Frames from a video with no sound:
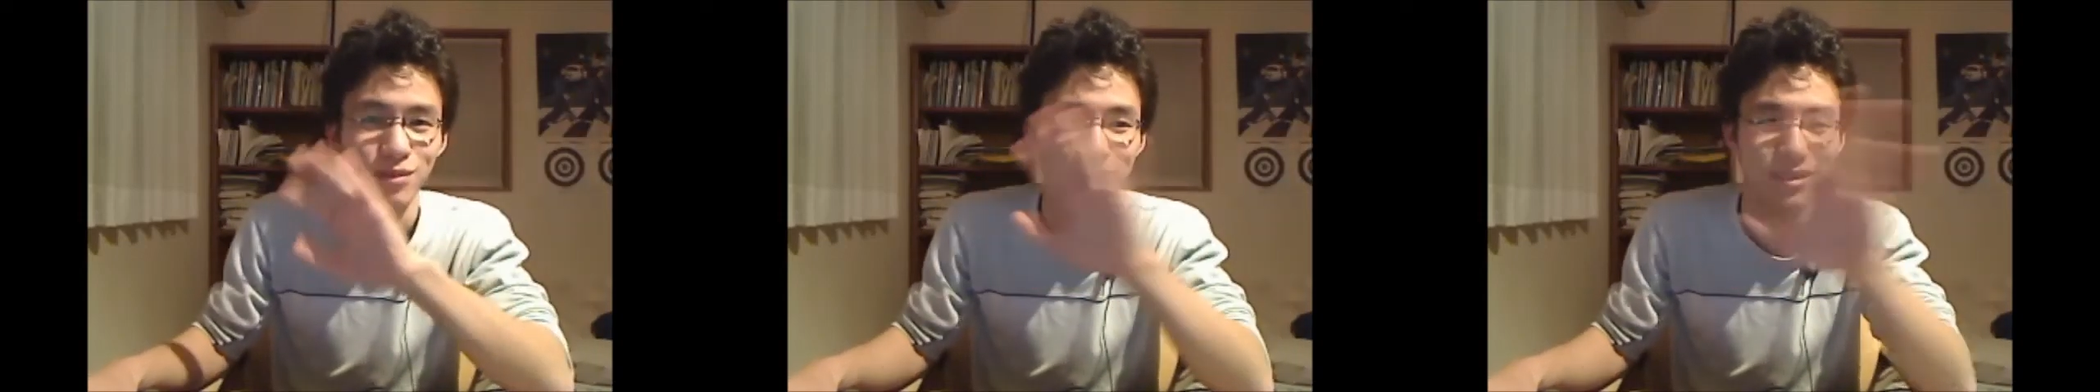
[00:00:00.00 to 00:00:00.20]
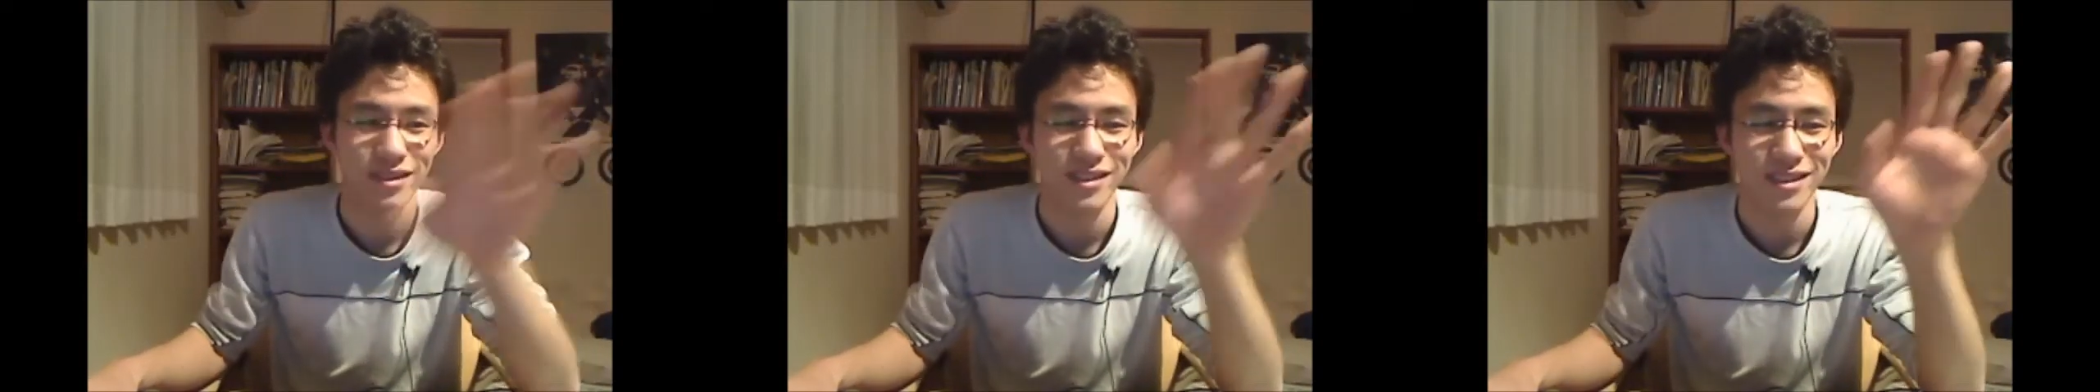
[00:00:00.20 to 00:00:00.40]

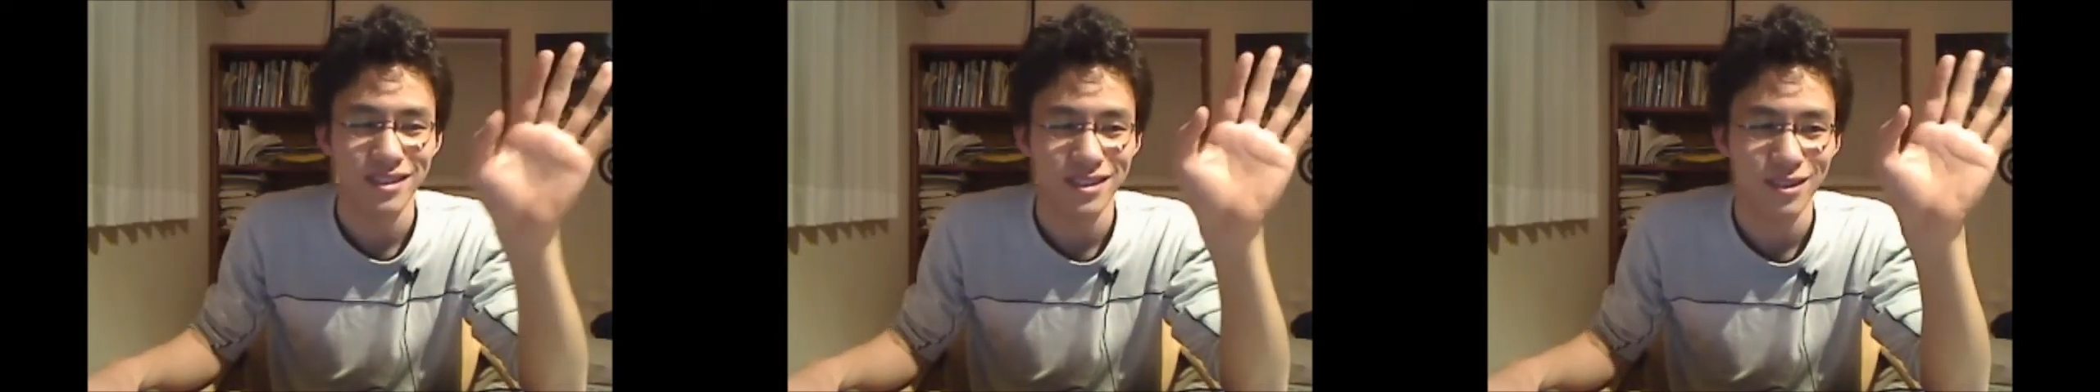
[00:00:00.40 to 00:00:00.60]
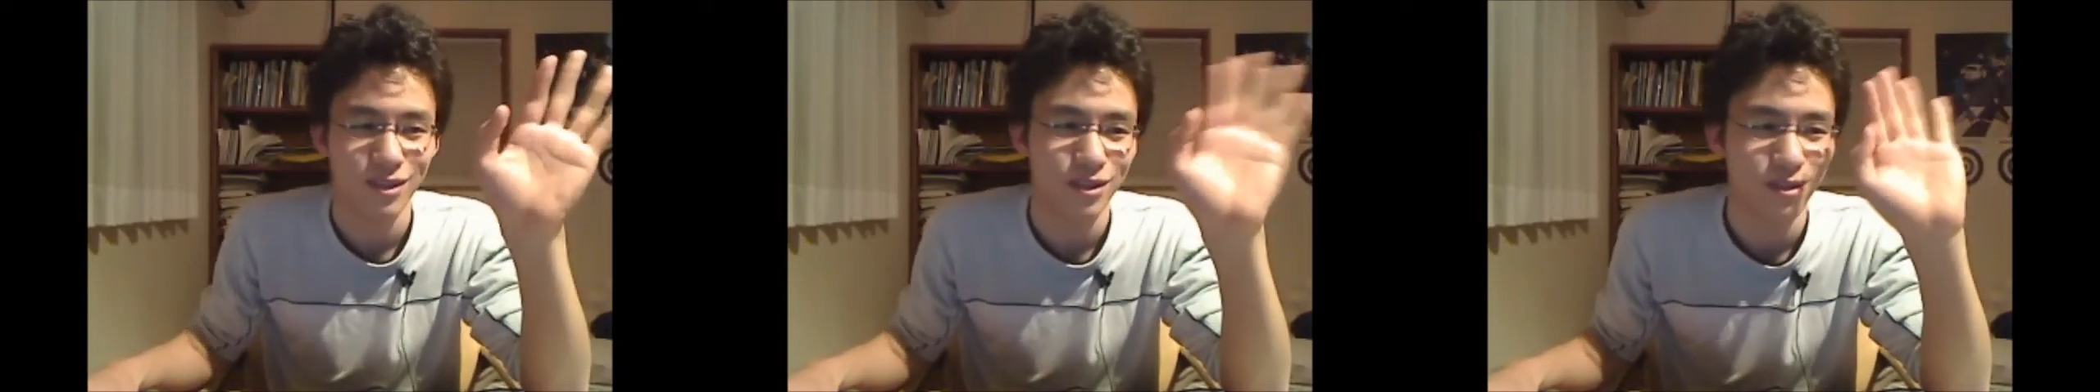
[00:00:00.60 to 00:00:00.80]

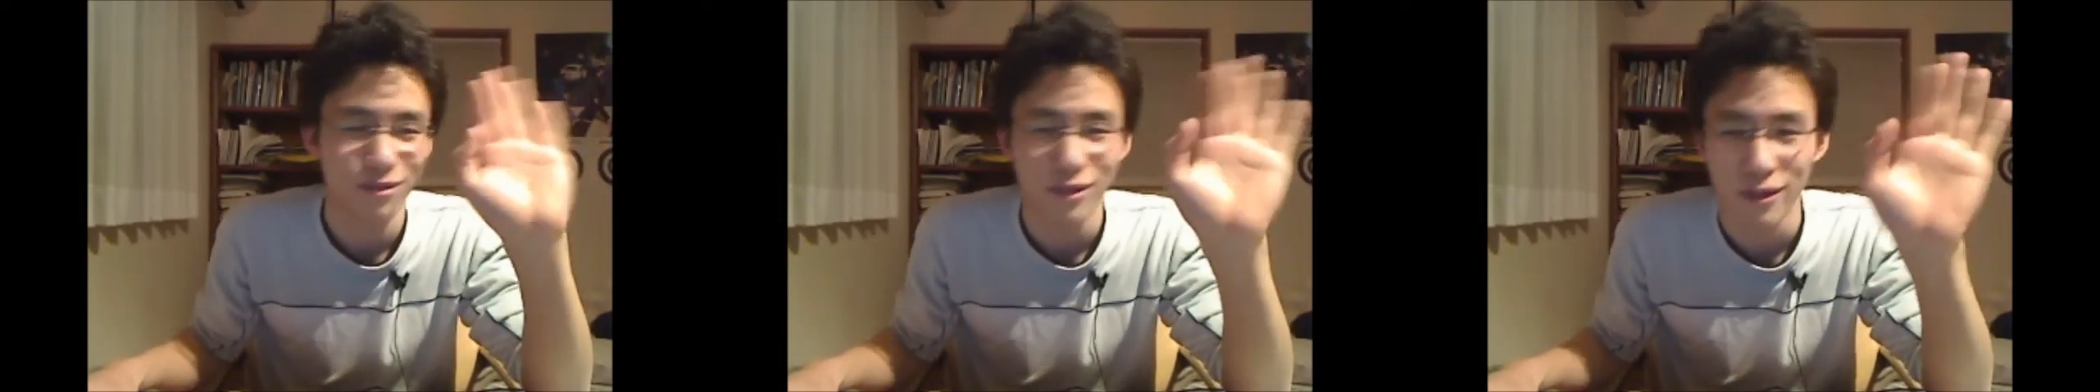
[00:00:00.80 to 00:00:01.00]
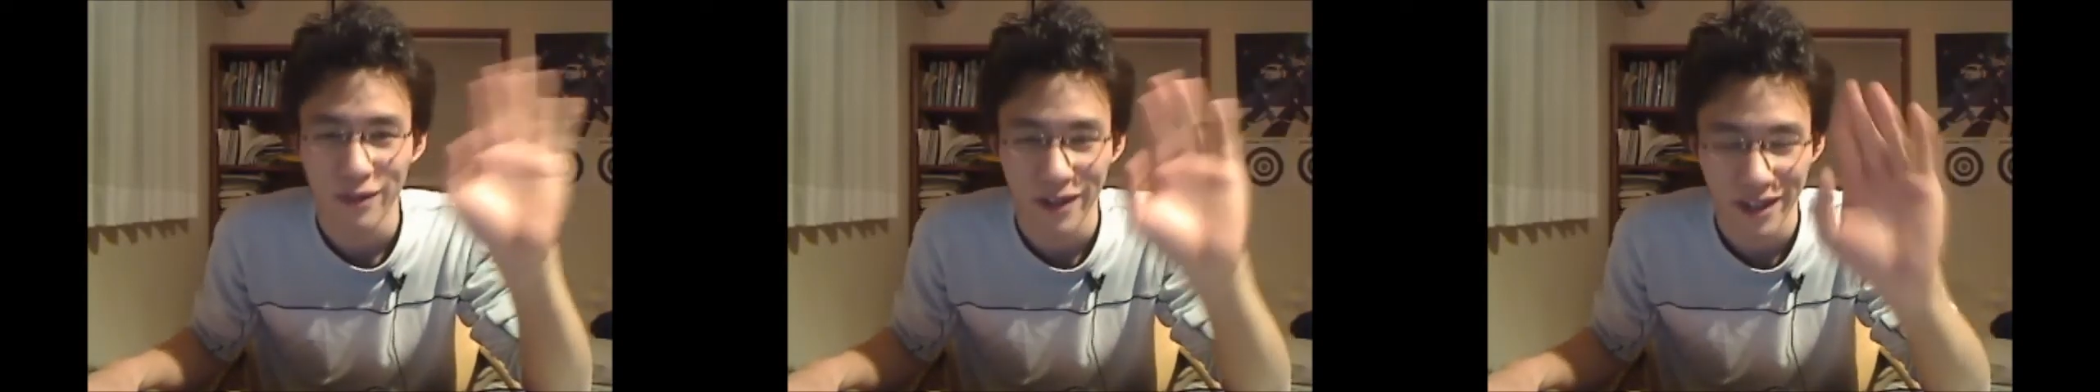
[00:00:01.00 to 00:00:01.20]
Please don't
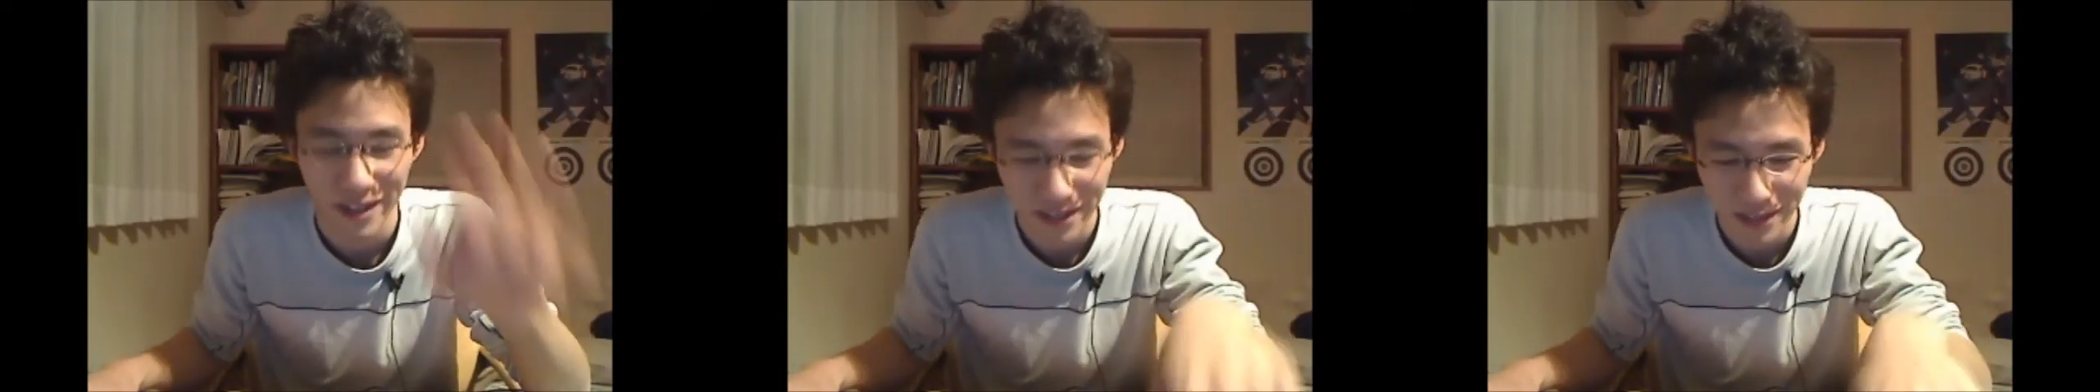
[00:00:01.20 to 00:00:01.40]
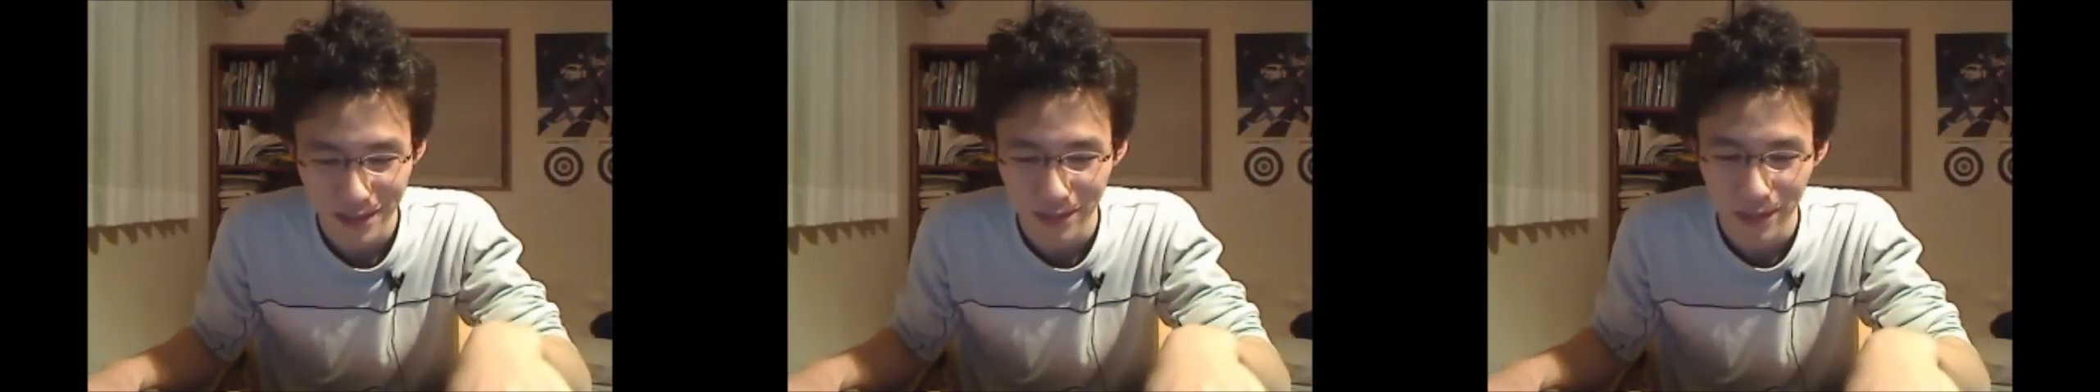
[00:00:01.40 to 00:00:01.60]
worry
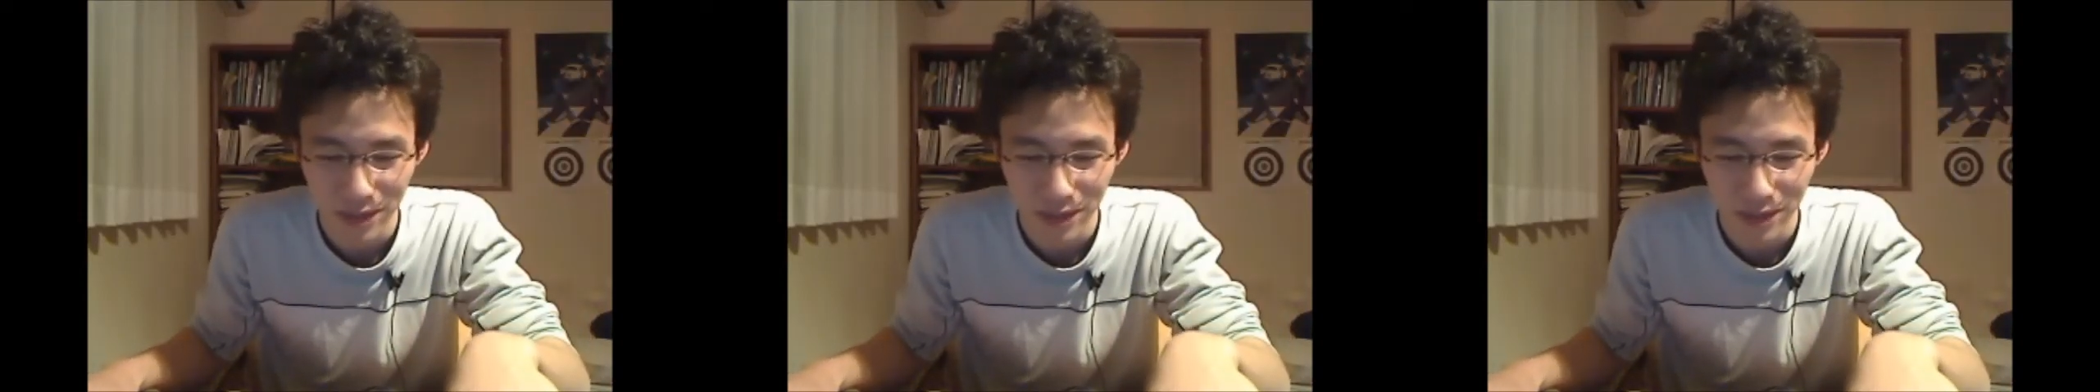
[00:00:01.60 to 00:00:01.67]
so